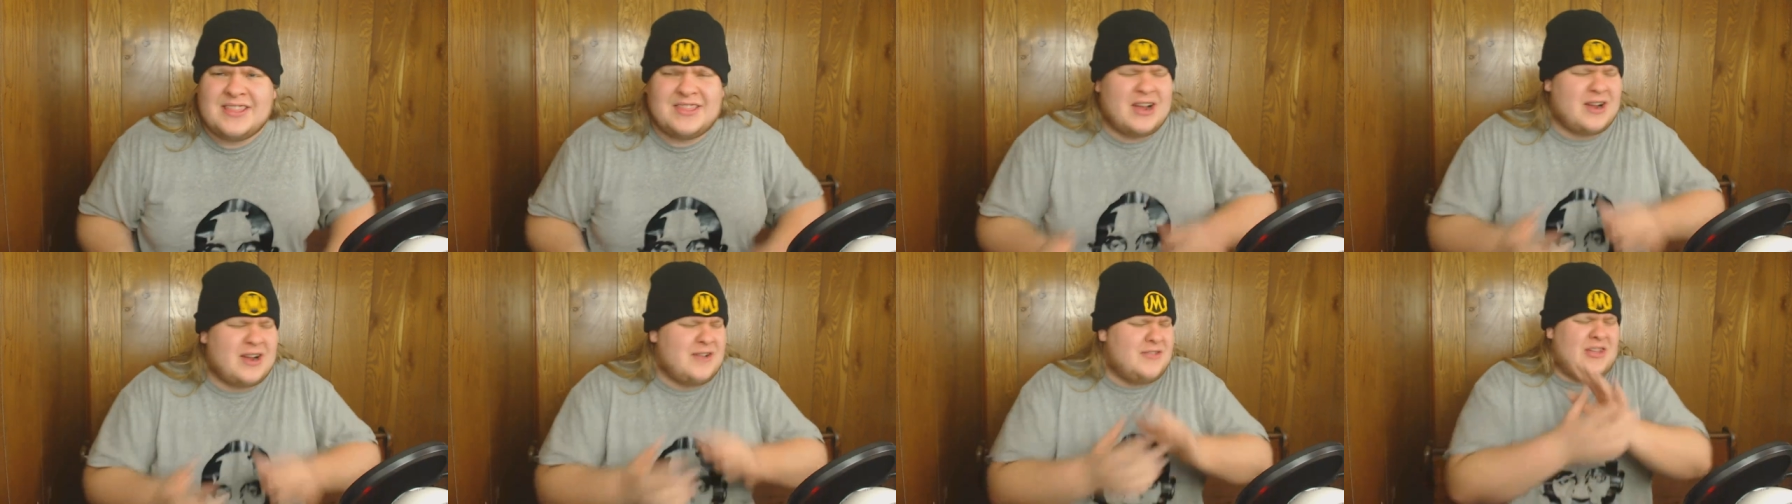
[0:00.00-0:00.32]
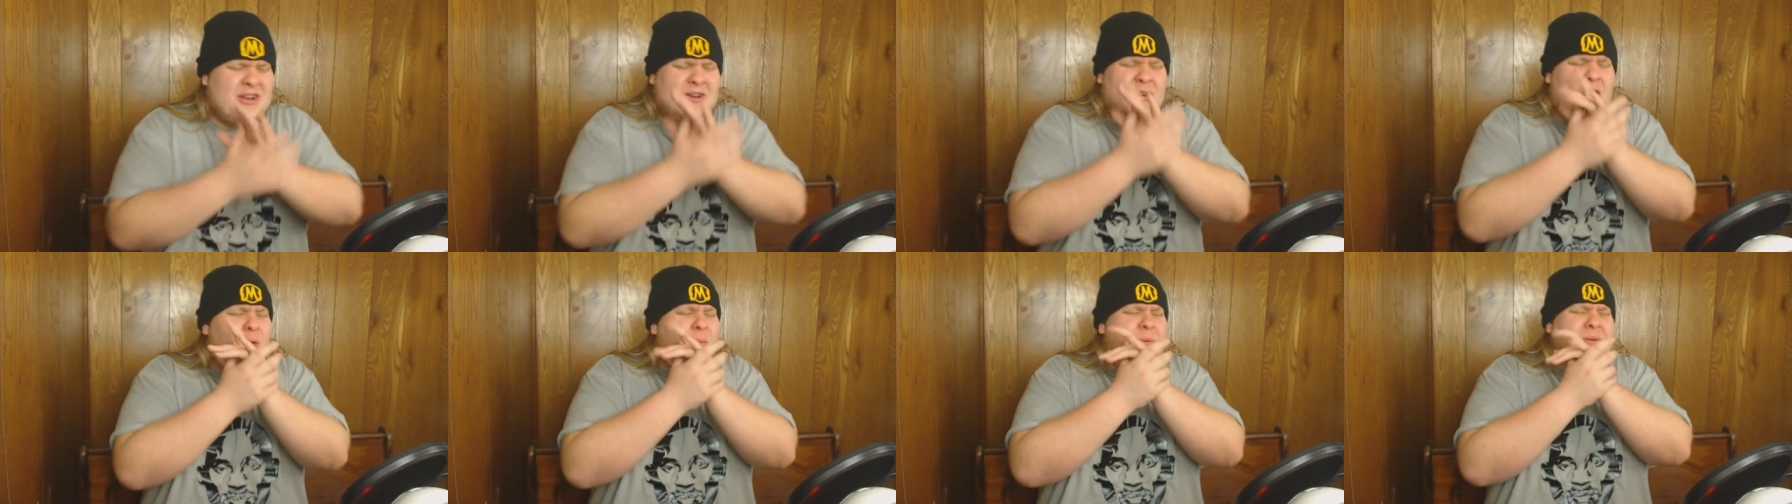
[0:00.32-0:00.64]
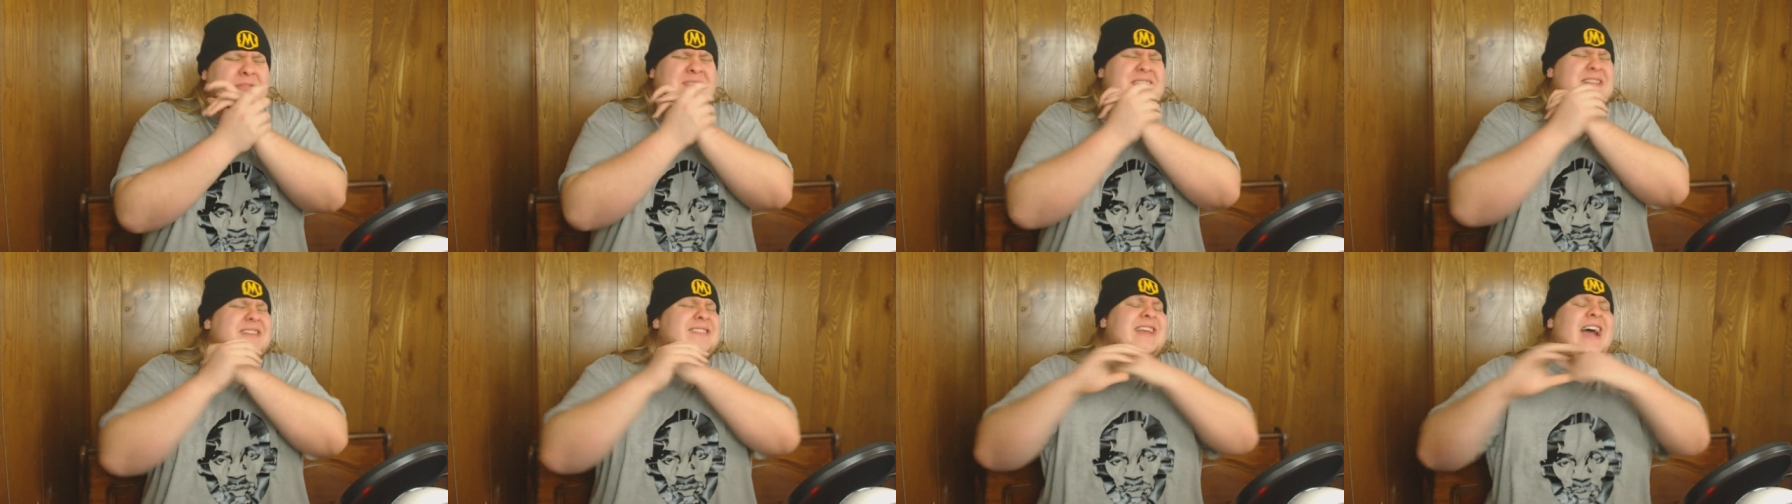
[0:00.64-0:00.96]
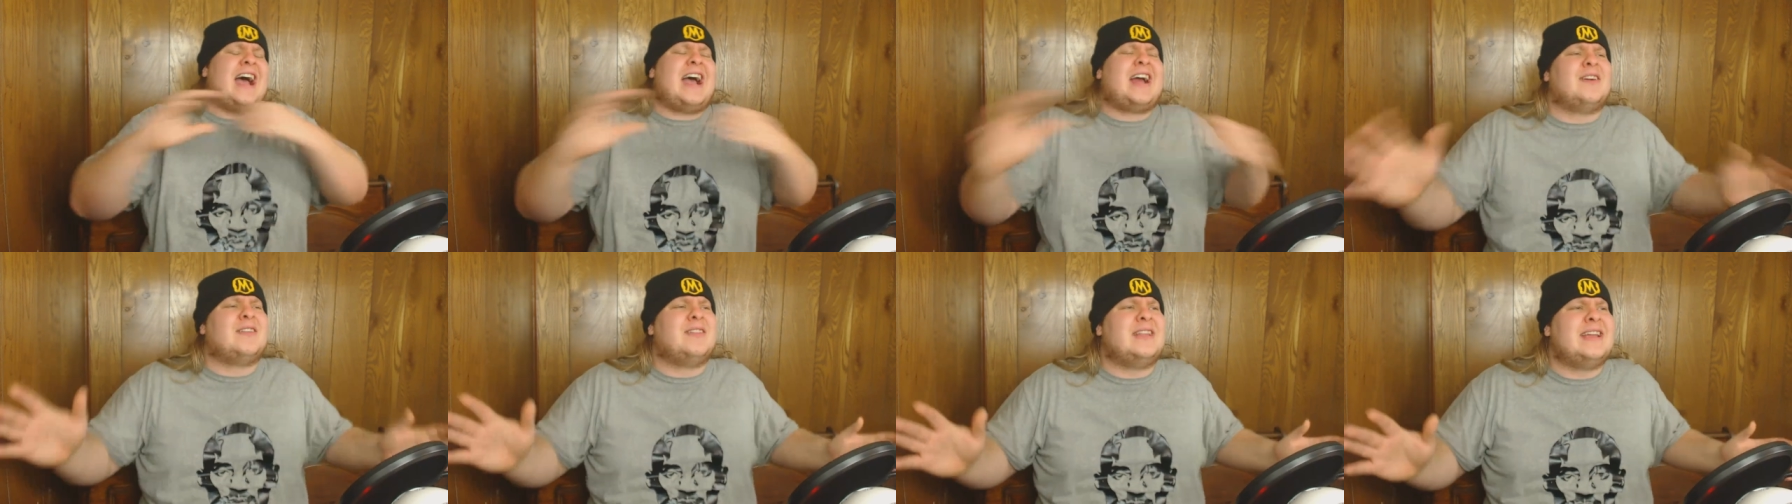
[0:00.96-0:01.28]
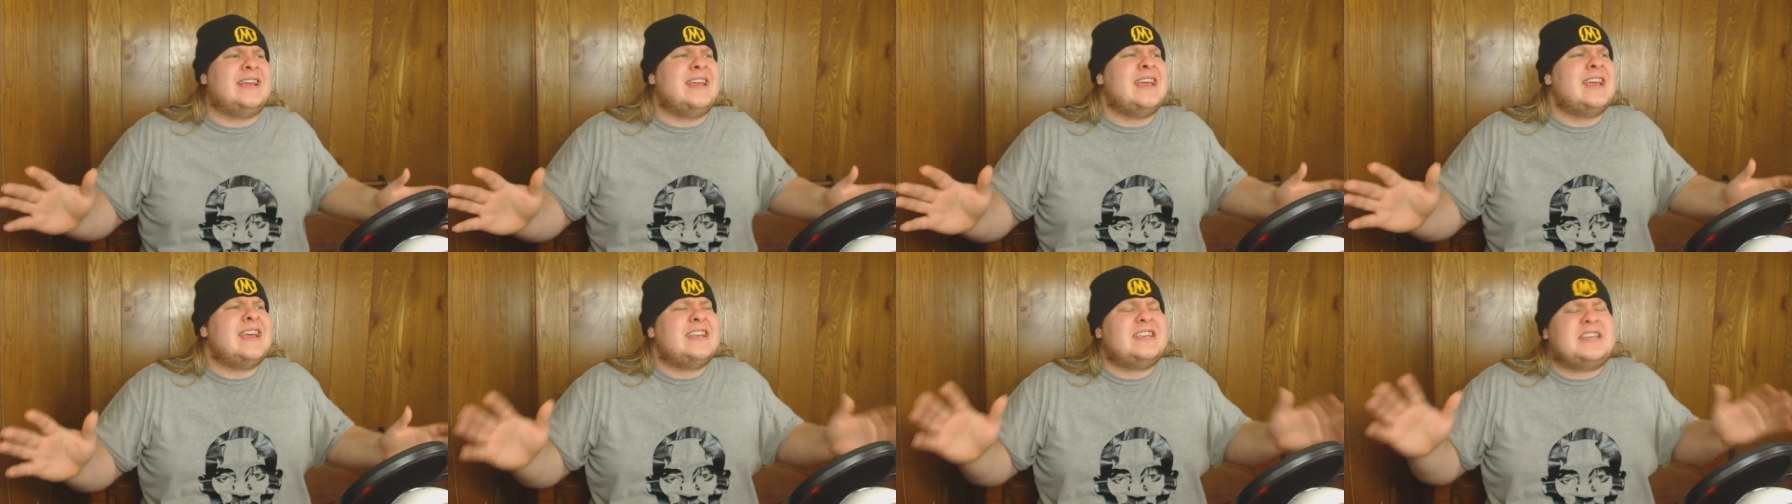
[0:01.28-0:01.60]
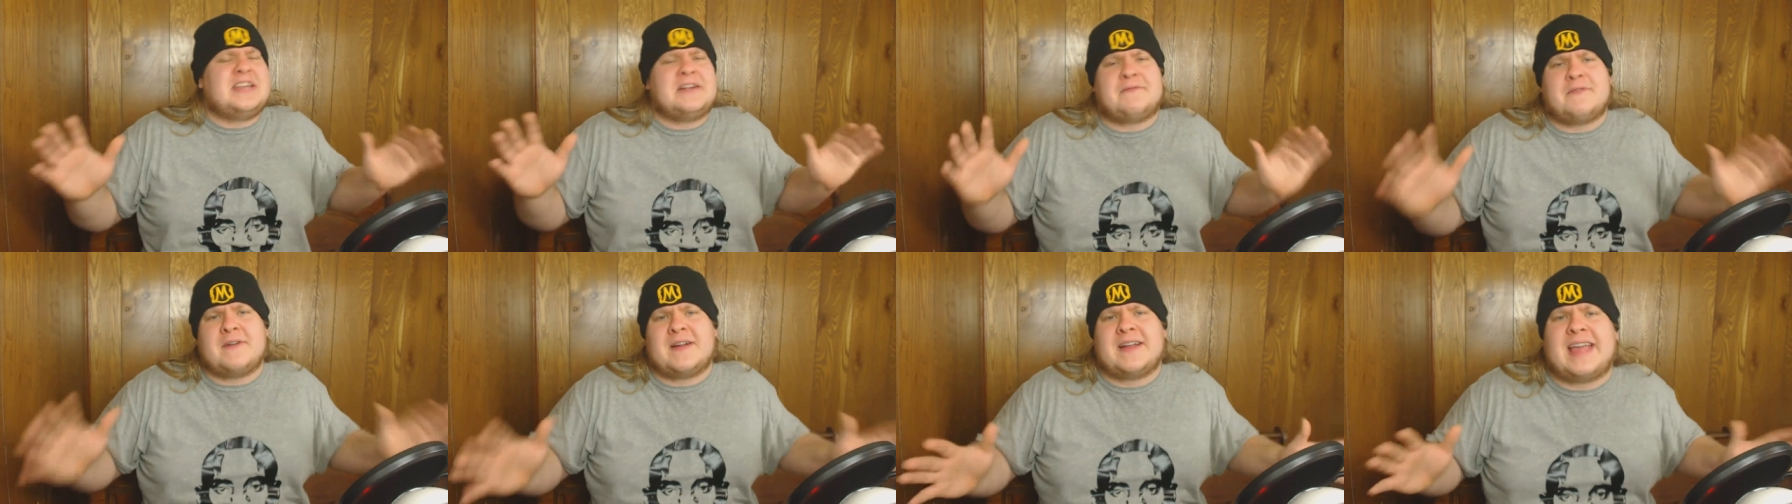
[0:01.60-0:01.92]
They're almost entirely
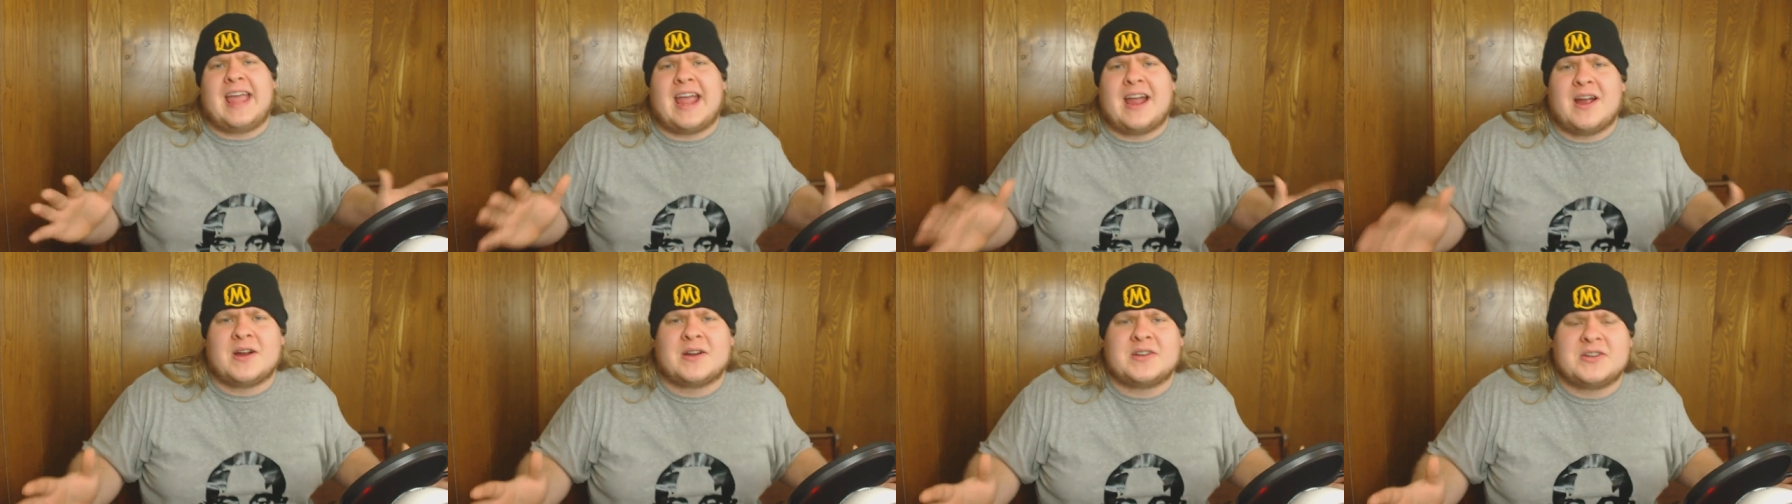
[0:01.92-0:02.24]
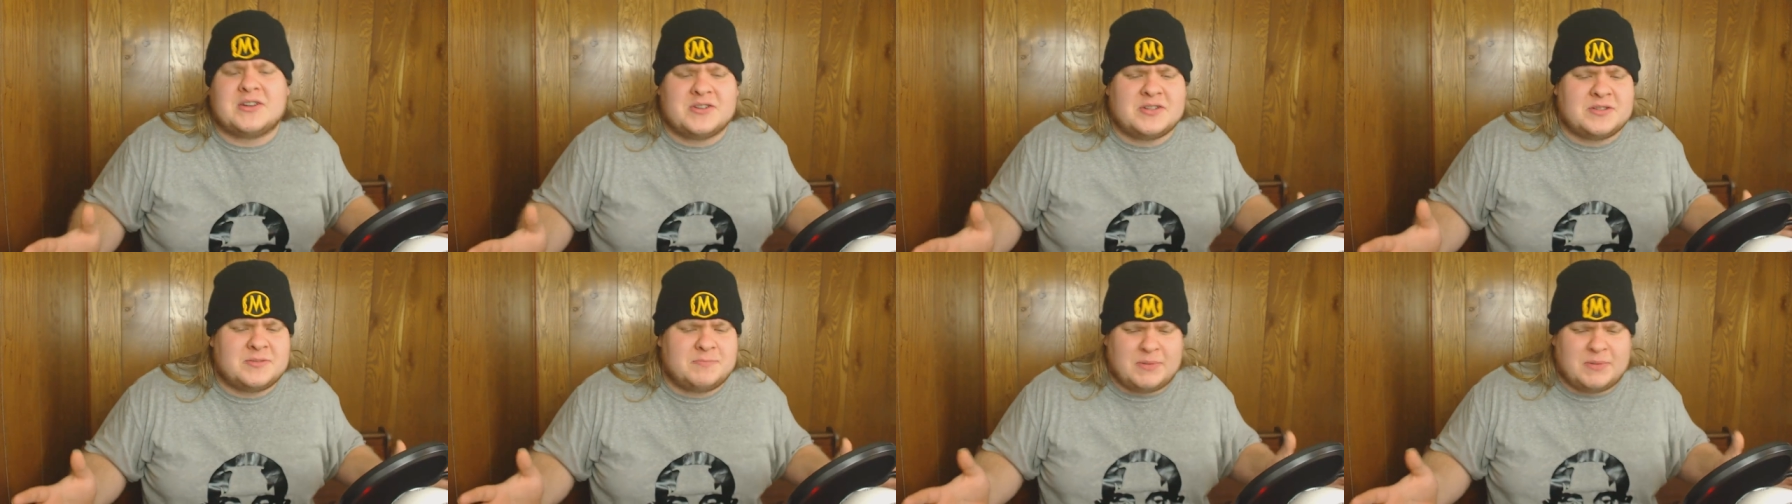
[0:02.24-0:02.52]
different characters,